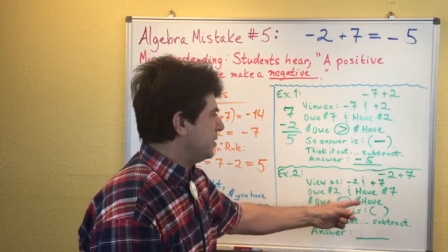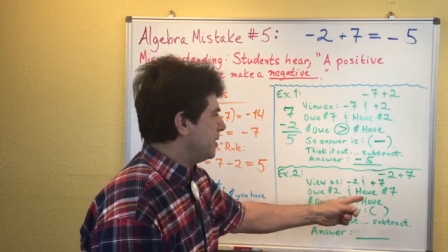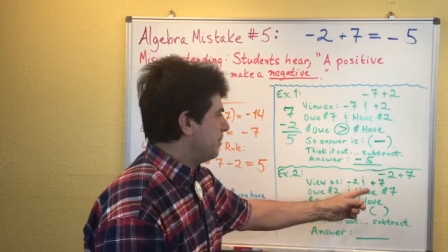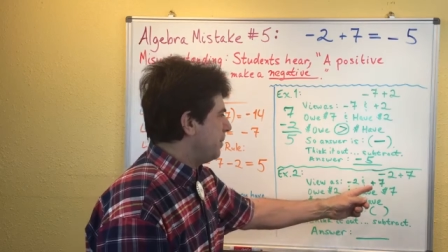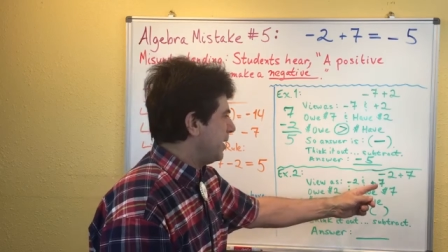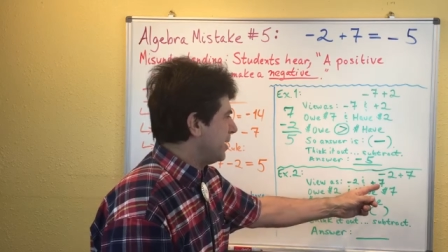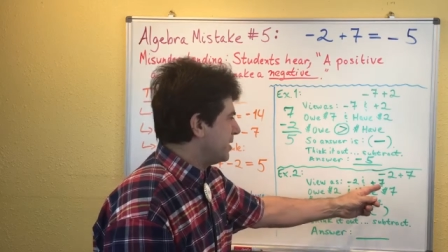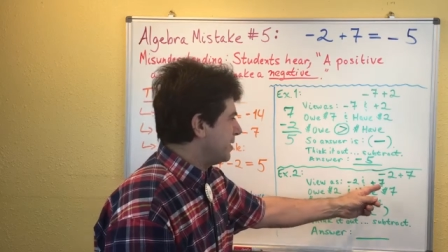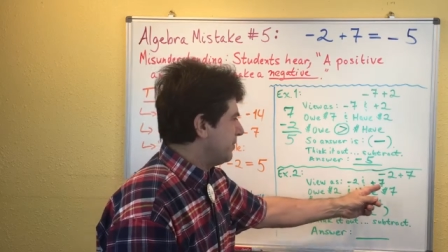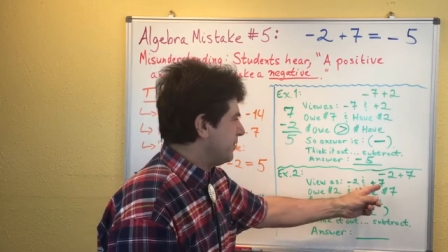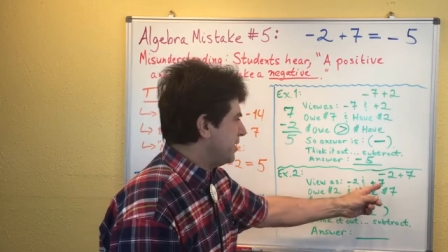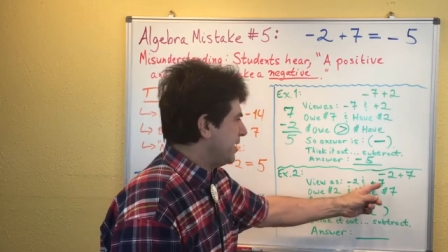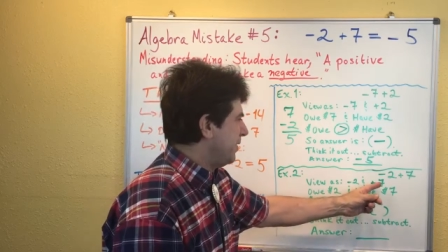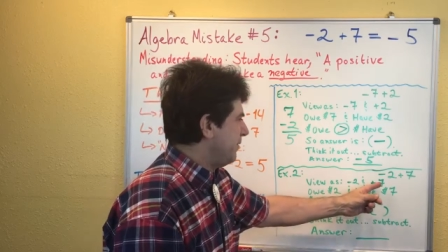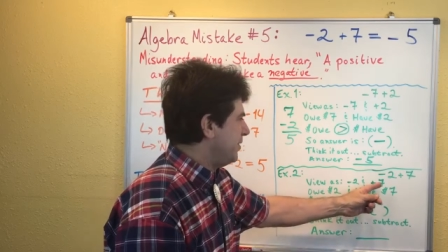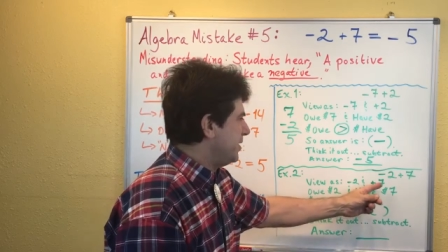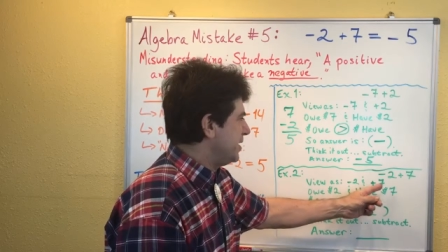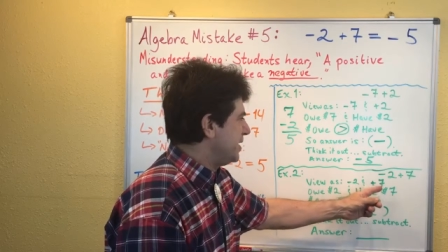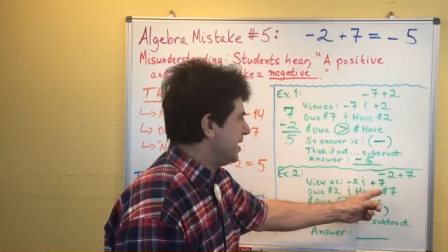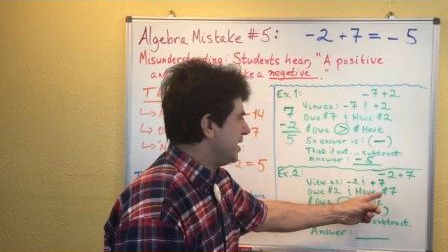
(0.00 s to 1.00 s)
The positive
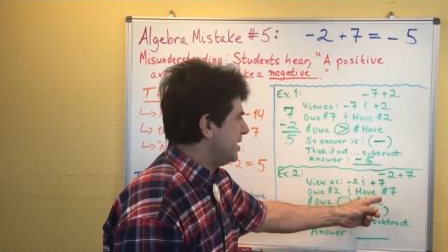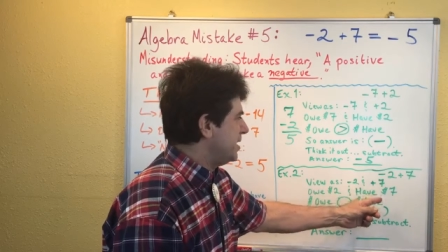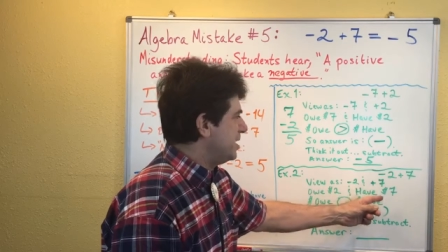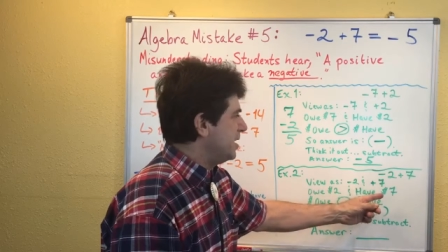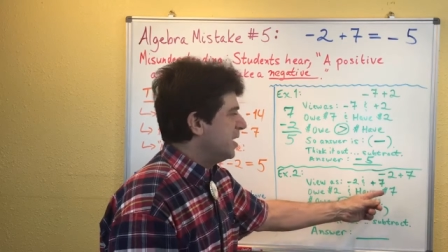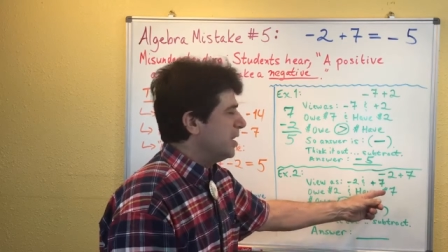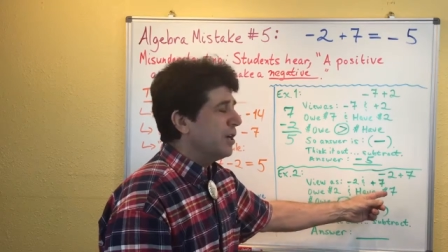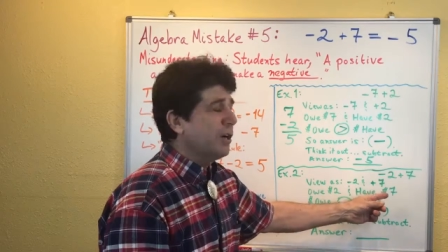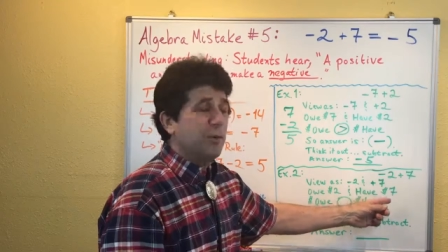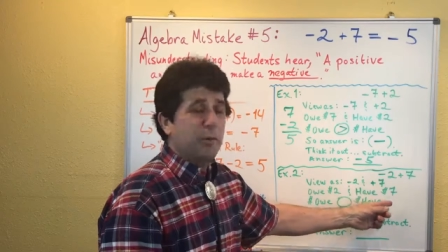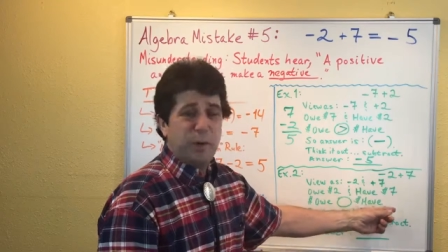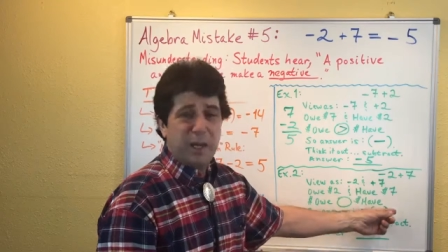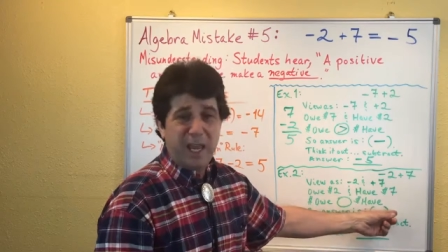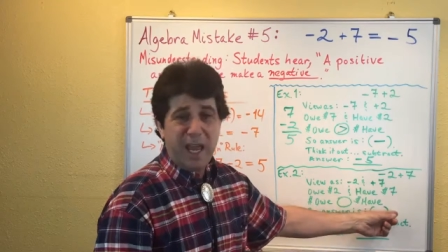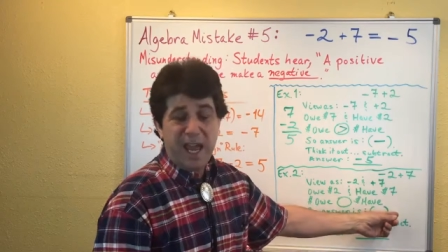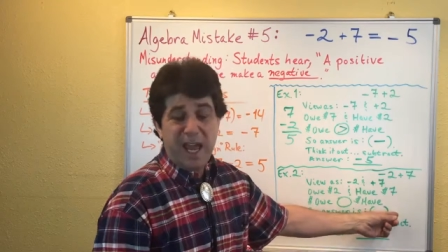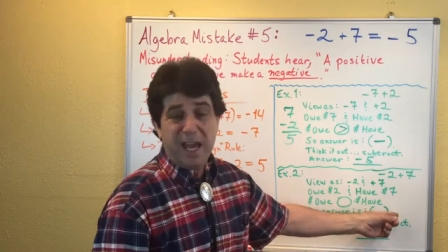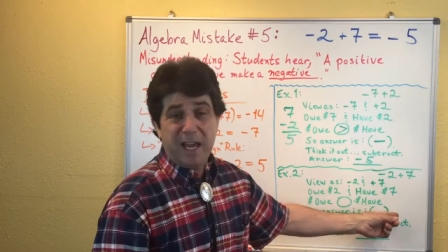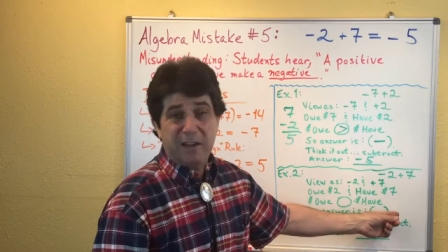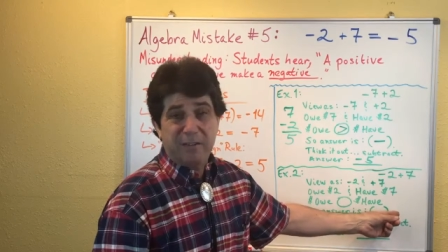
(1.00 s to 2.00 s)
7 says we
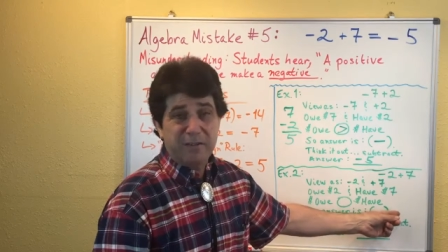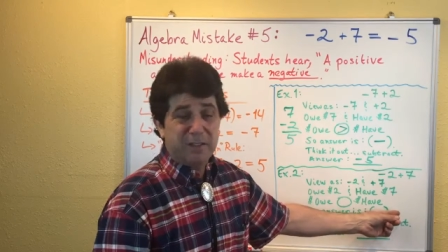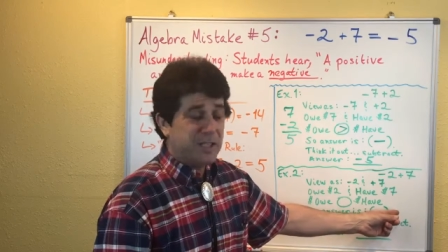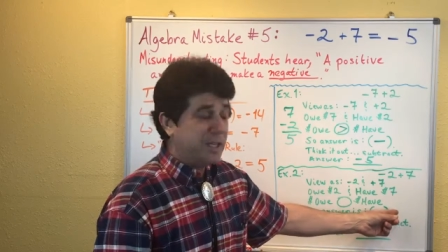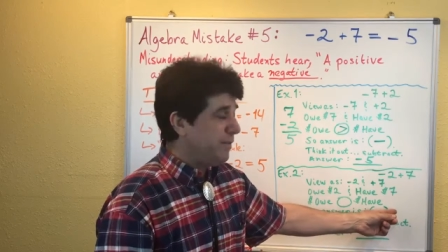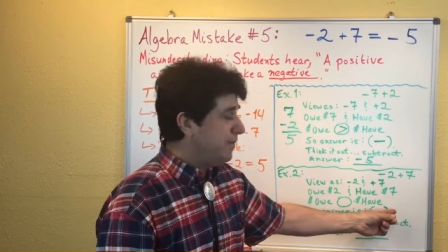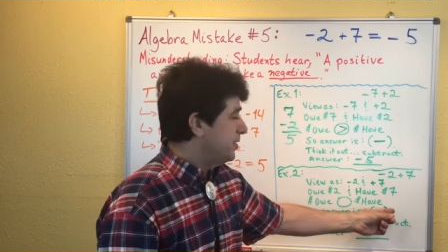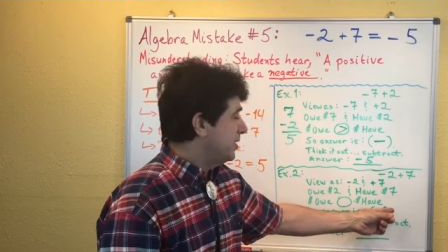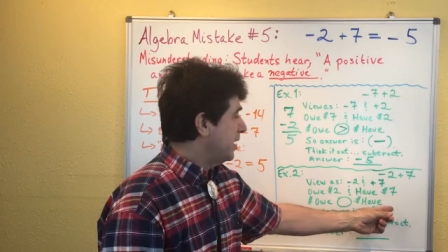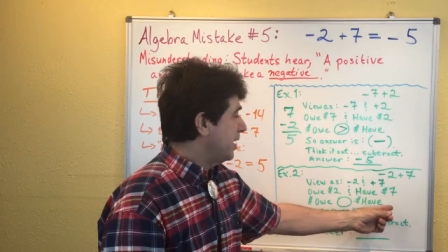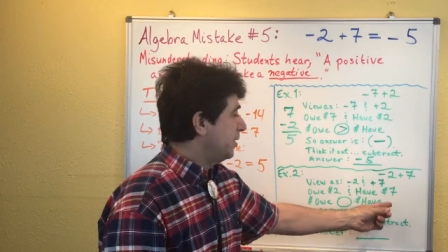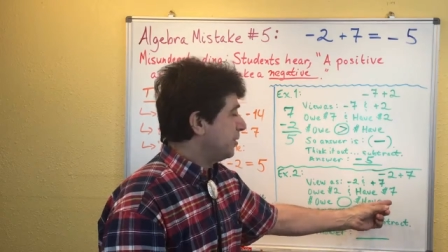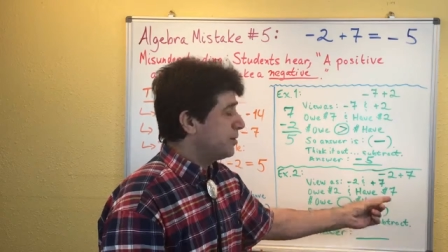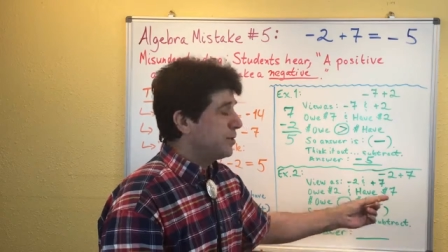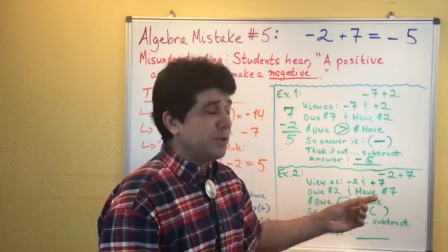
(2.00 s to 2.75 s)
have $7.